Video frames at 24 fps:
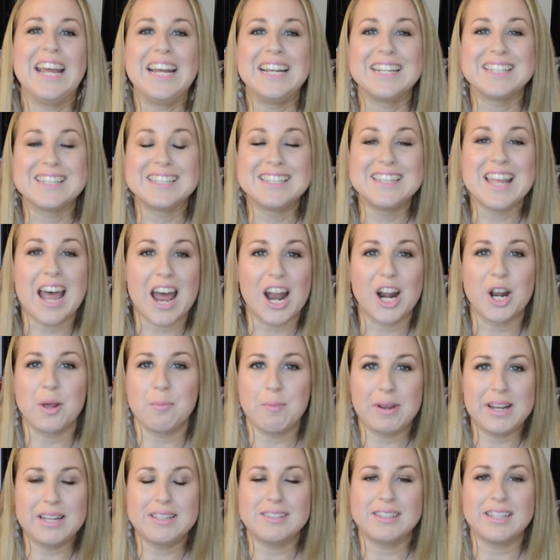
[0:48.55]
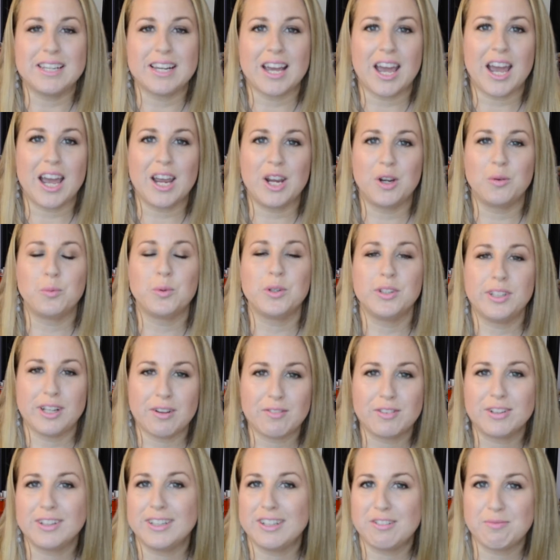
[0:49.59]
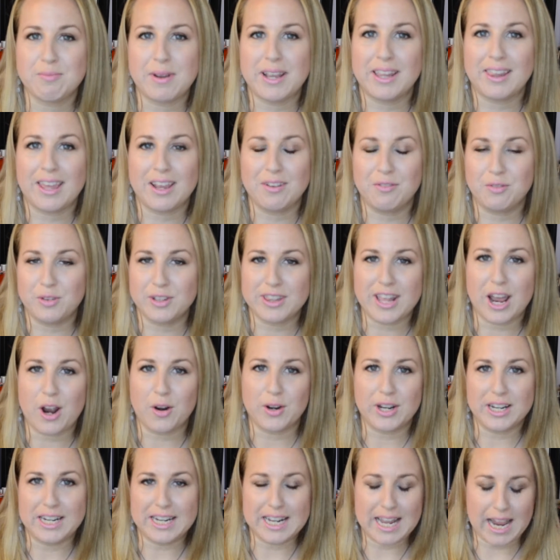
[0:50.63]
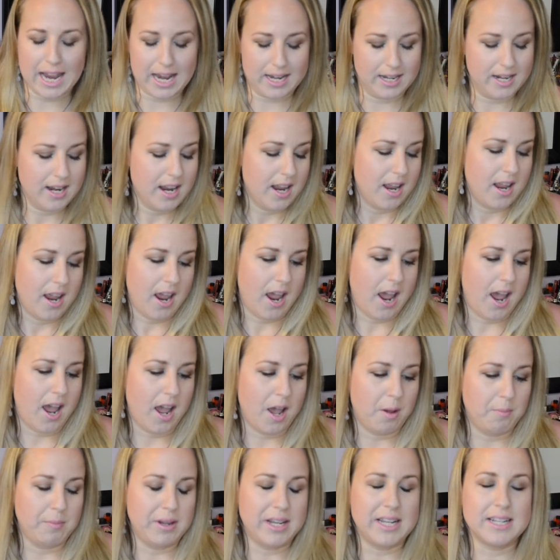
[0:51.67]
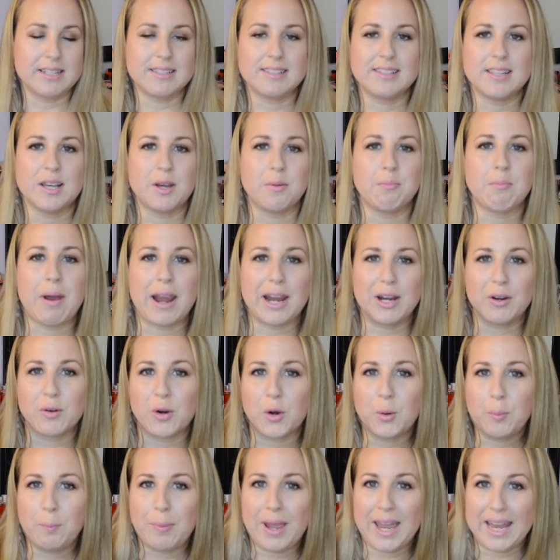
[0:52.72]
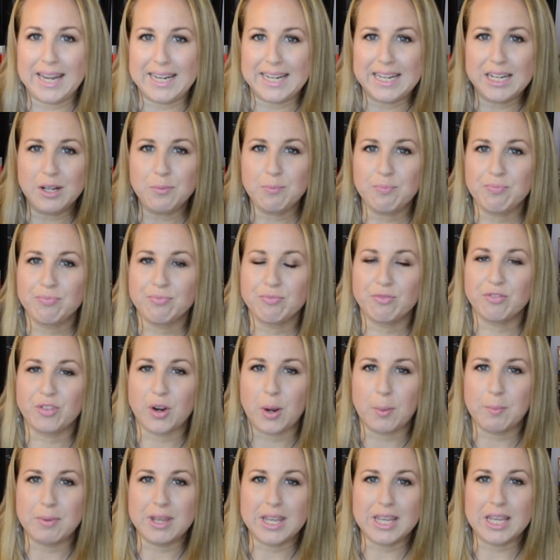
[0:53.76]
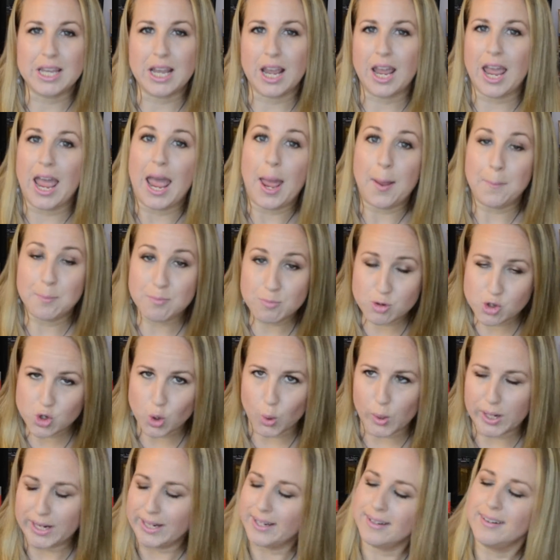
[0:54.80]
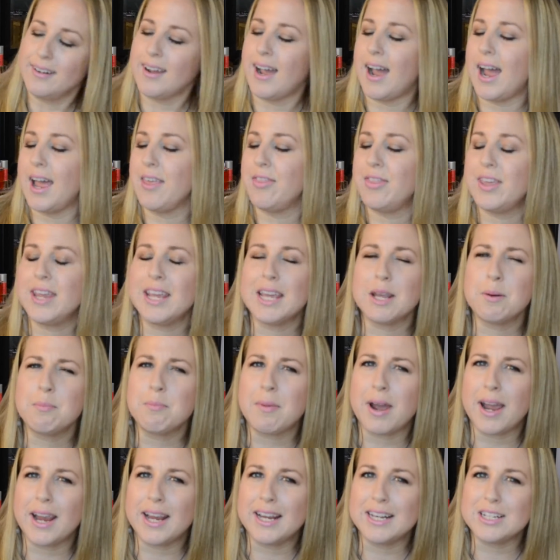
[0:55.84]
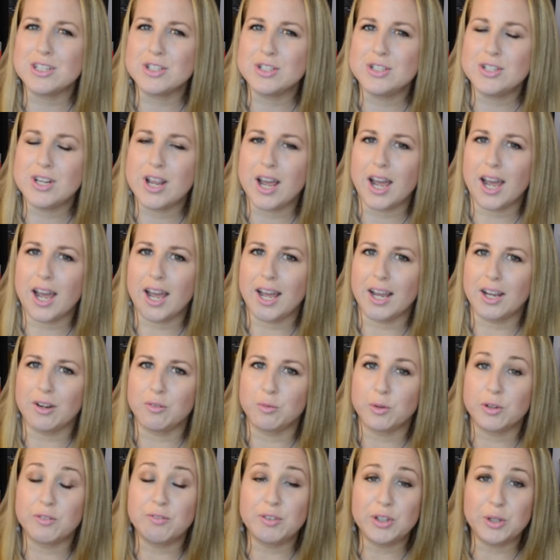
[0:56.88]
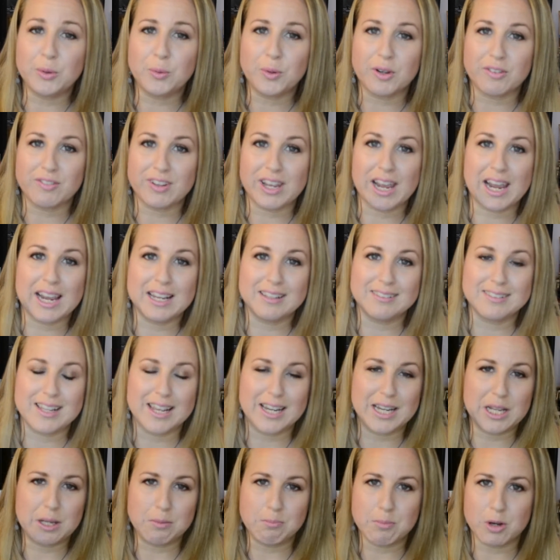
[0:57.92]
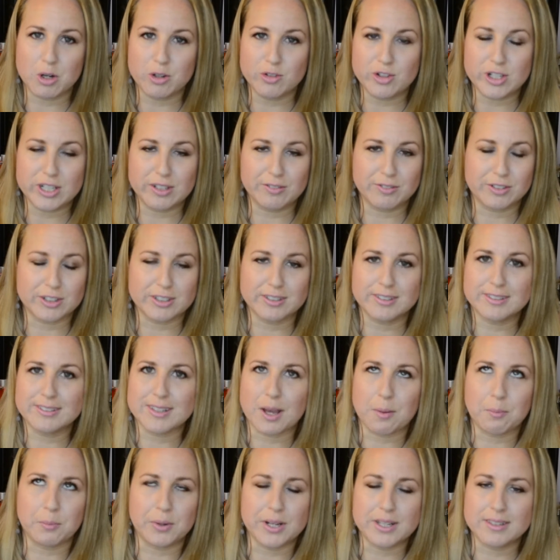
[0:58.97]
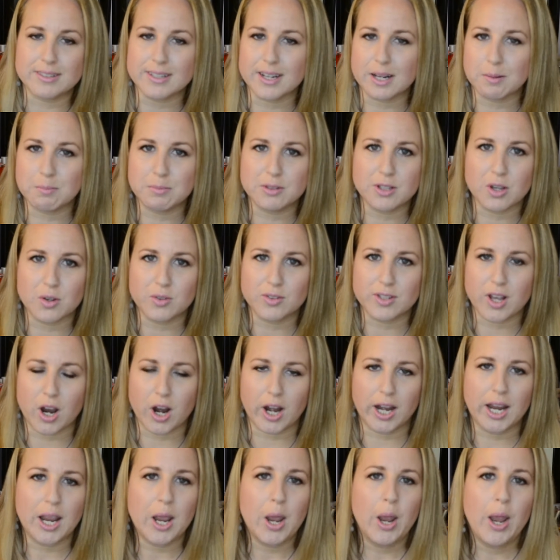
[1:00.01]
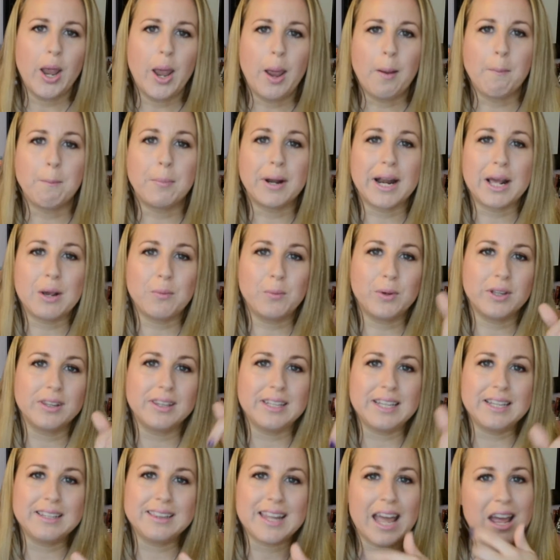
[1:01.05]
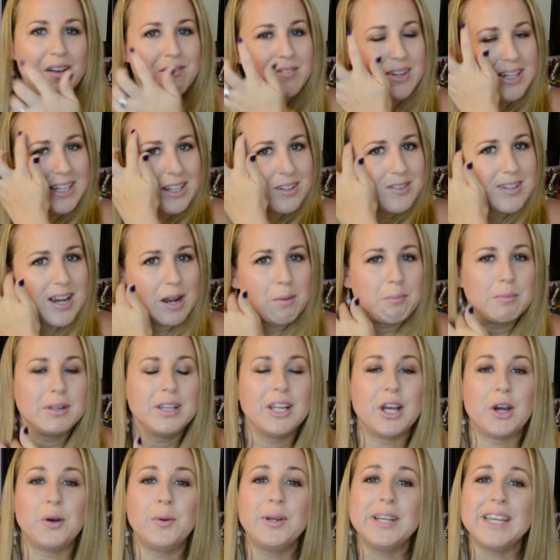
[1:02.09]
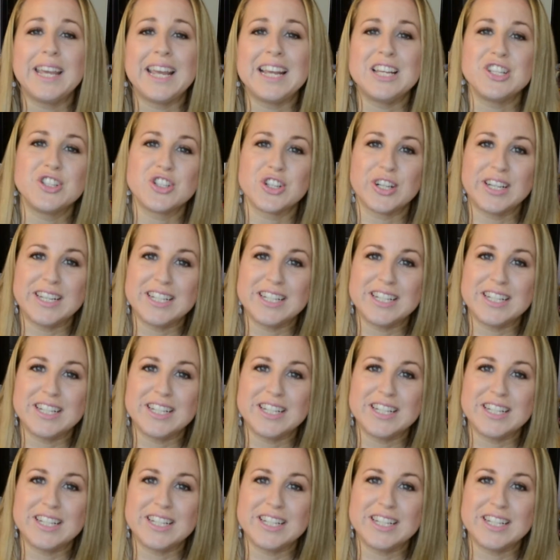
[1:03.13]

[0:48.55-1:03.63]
It's that amazing. I will never live my life without it again. It's the Micro-Pedi from Emjoi. I think in my review of it, I said emoji for some reason. I'm so sorry. But I will link that video down below in case you're